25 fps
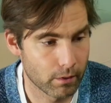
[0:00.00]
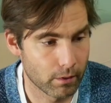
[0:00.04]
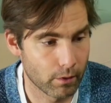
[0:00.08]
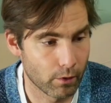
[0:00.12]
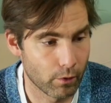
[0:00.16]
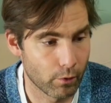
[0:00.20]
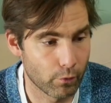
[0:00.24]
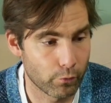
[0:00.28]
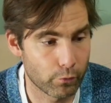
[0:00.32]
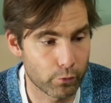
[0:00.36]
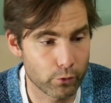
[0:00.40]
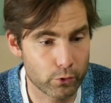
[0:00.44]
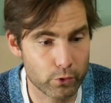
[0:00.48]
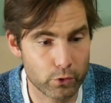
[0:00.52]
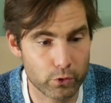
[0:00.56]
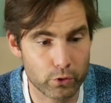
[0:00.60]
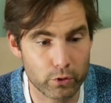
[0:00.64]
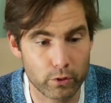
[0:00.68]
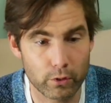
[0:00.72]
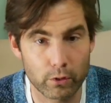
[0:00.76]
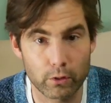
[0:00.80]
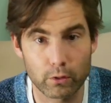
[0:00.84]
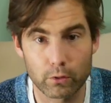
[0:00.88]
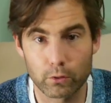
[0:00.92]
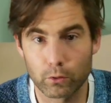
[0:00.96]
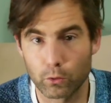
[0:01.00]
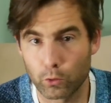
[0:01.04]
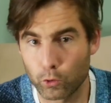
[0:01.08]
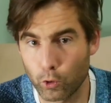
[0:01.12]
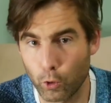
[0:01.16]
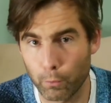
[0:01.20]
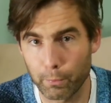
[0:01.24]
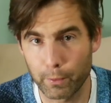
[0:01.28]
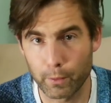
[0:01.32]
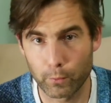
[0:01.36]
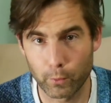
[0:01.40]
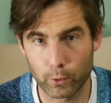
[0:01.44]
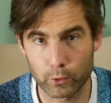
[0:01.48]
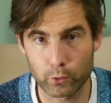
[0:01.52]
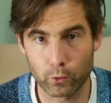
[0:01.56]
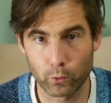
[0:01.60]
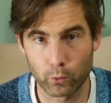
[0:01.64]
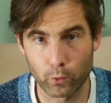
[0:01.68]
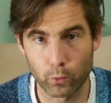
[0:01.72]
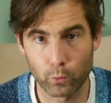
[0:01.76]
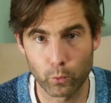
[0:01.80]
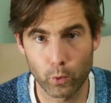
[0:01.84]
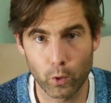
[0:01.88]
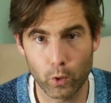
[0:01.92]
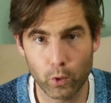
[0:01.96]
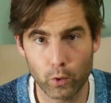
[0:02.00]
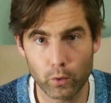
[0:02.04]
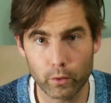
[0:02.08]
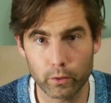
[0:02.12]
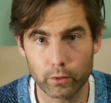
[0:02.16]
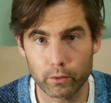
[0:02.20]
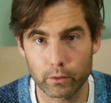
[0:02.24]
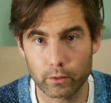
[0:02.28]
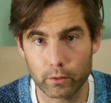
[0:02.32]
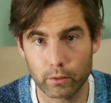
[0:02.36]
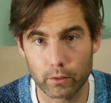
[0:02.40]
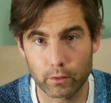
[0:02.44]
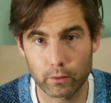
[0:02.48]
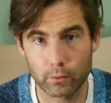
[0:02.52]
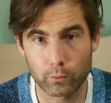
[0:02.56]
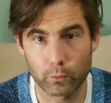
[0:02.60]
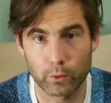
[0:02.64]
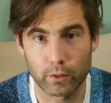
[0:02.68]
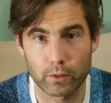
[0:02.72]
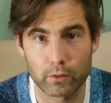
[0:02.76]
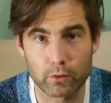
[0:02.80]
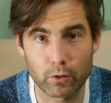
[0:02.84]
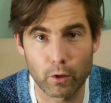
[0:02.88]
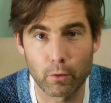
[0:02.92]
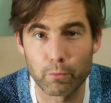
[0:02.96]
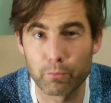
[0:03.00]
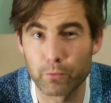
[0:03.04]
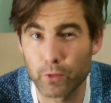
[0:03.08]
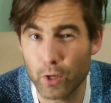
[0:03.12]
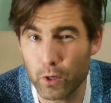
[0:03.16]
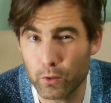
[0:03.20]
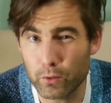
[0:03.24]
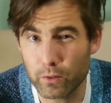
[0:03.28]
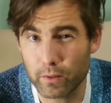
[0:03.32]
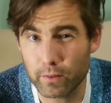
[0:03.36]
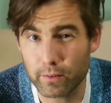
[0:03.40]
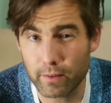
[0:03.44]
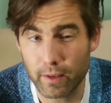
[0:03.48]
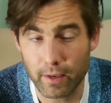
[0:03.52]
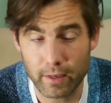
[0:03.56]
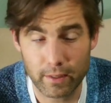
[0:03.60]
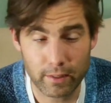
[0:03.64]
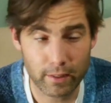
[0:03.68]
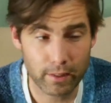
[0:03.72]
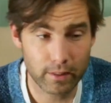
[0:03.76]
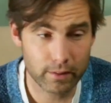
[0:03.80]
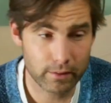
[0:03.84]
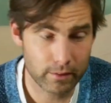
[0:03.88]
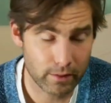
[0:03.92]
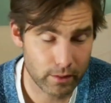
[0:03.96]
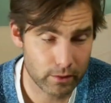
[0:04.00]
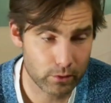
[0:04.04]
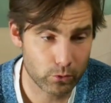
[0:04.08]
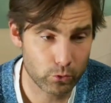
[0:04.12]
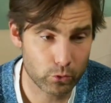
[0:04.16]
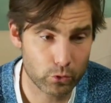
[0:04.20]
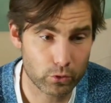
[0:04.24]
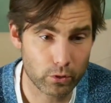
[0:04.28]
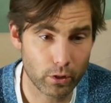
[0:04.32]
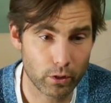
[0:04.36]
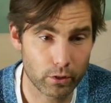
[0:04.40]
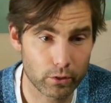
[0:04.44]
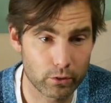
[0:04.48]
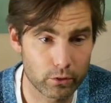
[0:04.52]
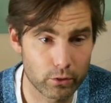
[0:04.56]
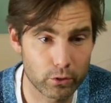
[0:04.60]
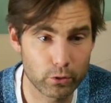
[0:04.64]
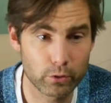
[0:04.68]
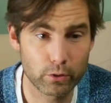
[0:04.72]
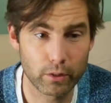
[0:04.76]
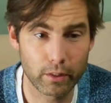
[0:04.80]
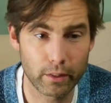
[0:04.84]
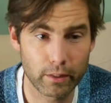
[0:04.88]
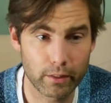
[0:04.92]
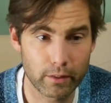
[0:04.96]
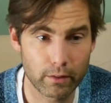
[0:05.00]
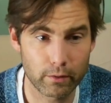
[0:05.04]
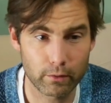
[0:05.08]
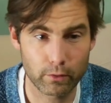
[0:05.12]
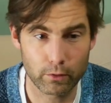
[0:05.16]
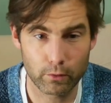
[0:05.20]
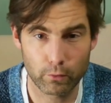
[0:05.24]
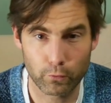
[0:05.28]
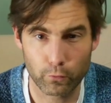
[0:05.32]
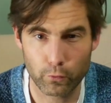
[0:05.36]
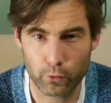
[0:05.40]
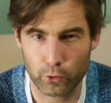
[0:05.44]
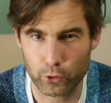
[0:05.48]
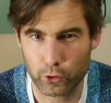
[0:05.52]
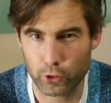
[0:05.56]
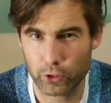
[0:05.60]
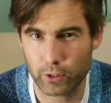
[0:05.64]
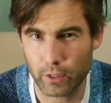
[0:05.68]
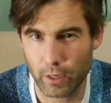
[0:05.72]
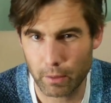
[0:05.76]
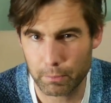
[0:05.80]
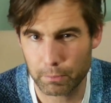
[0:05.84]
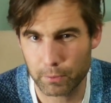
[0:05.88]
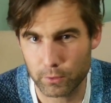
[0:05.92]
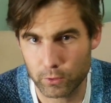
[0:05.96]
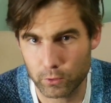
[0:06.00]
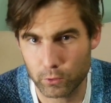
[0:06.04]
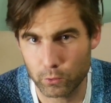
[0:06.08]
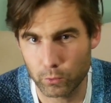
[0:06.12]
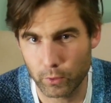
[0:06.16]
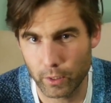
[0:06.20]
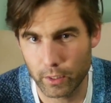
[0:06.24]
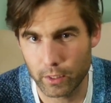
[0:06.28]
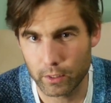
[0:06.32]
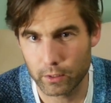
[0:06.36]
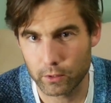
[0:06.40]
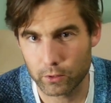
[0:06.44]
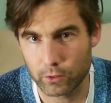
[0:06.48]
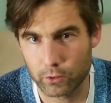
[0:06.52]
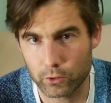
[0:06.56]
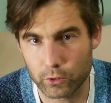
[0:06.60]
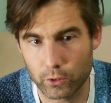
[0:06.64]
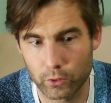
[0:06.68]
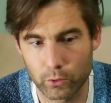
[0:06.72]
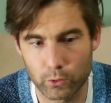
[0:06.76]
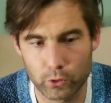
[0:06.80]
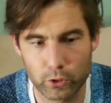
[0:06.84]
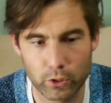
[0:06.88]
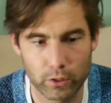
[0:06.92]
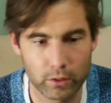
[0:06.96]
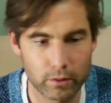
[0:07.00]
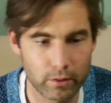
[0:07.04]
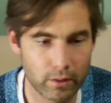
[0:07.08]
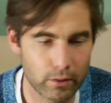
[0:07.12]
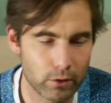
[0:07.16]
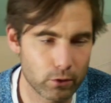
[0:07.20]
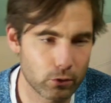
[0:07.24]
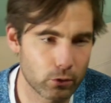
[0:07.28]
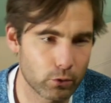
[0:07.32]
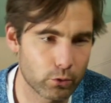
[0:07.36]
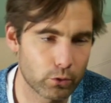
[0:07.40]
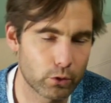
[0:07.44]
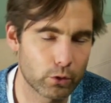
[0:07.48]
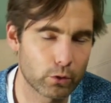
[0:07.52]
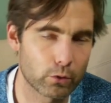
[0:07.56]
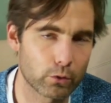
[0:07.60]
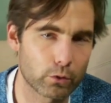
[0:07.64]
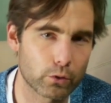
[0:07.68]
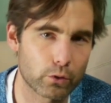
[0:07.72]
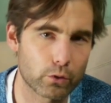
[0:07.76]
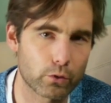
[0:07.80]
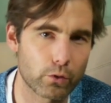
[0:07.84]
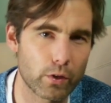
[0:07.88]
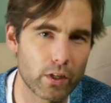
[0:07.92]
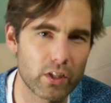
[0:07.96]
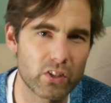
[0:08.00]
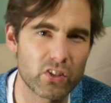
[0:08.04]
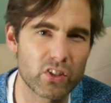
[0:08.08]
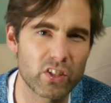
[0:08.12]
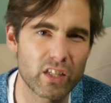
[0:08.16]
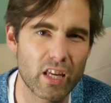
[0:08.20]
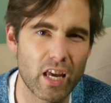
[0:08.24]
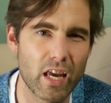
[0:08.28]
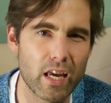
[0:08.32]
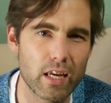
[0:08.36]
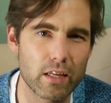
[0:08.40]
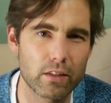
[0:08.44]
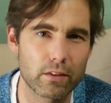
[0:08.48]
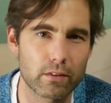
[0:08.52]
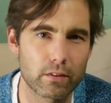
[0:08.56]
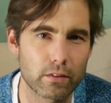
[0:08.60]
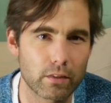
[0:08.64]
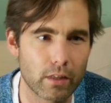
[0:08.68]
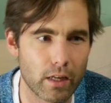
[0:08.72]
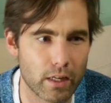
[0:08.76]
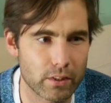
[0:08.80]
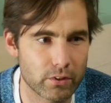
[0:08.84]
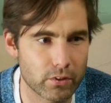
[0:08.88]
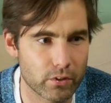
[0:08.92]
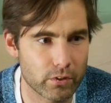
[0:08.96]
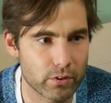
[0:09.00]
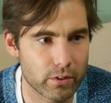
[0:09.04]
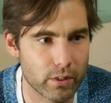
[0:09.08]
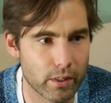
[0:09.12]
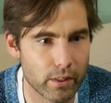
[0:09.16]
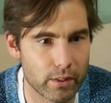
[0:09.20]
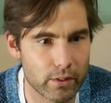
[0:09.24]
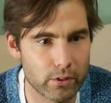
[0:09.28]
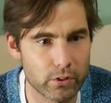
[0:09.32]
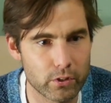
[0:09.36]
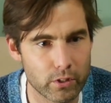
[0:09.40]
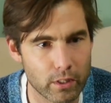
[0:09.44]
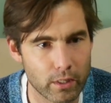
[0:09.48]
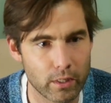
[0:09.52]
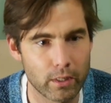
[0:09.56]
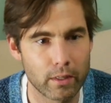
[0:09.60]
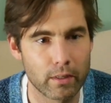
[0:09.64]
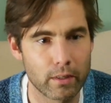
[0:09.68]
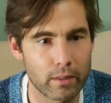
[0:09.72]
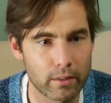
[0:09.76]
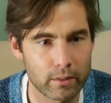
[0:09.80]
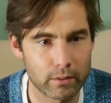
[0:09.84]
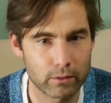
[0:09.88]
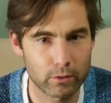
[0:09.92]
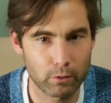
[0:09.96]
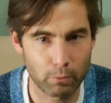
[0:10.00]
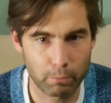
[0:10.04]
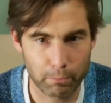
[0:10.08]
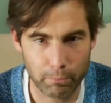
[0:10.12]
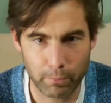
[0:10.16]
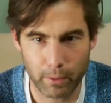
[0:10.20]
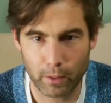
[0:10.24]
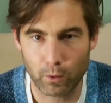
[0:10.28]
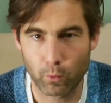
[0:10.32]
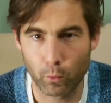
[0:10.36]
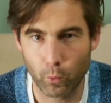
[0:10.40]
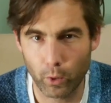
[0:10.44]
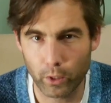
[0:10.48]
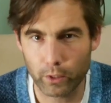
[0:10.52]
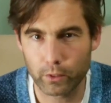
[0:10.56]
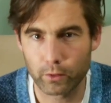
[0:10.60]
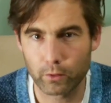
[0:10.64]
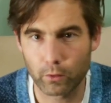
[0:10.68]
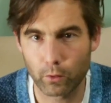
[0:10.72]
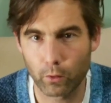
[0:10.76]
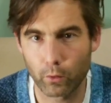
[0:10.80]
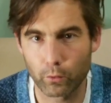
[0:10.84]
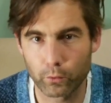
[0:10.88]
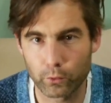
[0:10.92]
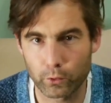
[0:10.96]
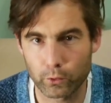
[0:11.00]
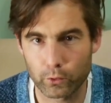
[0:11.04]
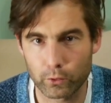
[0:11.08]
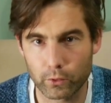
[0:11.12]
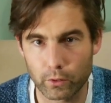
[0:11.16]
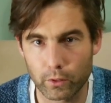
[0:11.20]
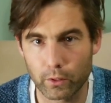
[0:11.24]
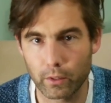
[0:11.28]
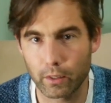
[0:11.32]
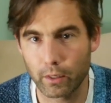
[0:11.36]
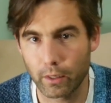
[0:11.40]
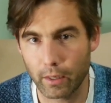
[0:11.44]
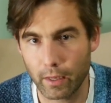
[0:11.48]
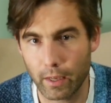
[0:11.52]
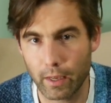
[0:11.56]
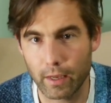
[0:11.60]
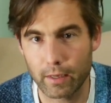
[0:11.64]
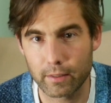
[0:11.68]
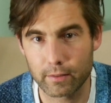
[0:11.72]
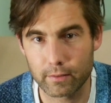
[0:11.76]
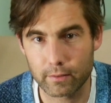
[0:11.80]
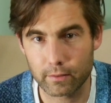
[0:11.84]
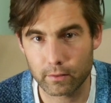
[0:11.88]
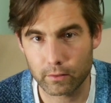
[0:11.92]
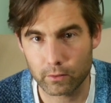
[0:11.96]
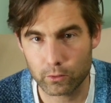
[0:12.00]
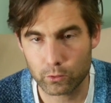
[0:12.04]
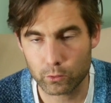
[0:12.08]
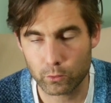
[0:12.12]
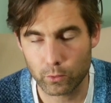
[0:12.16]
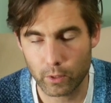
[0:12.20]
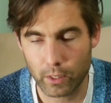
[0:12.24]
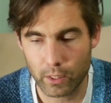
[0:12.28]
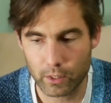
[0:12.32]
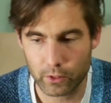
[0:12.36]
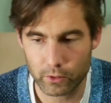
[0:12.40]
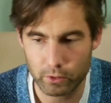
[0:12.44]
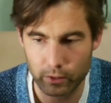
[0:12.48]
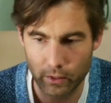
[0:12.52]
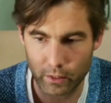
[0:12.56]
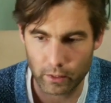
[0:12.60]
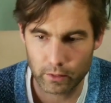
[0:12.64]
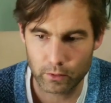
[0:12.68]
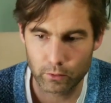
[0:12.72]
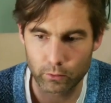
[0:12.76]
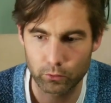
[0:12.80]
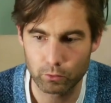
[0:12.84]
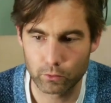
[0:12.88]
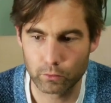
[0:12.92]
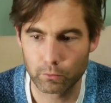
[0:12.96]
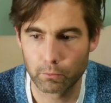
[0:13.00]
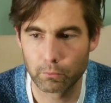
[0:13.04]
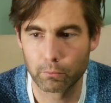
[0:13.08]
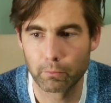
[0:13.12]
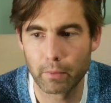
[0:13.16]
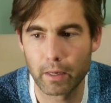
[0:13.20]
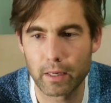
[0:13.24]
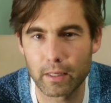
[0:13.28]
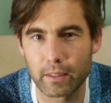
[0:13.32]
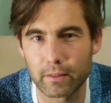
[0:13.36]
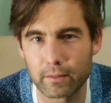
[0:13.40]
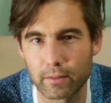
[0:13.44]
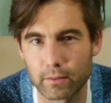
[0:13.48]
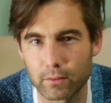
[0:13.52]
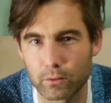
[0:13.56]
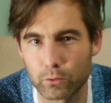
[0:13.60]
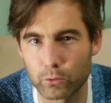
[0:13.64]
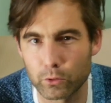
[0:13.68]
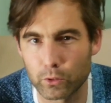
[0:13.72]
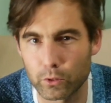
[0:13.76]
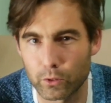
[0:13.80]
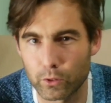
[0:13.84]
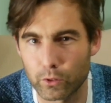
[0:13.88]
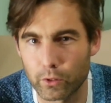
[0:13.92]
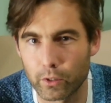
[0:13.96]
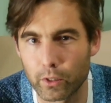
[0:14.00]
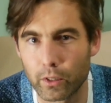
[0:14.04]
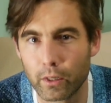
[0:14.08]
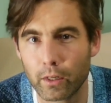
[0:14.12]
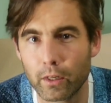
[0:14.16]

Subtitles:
First, you copy what's on the wall with some note taking, then you start doodling, first step to a solution, then you do your Crazy 8 exercise. You pick one of your 8 squares and you make it into your